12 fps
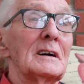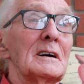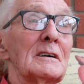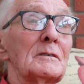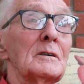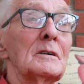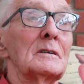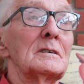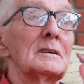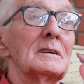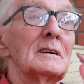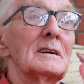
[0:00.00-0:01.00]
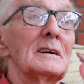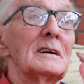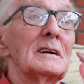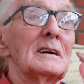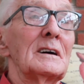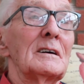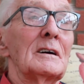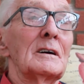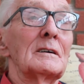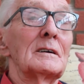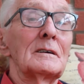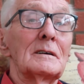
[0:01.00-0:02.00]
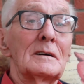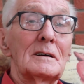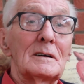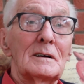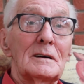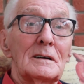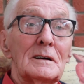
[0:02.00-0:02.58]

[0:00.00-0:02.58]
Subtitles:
and did Jean come with you?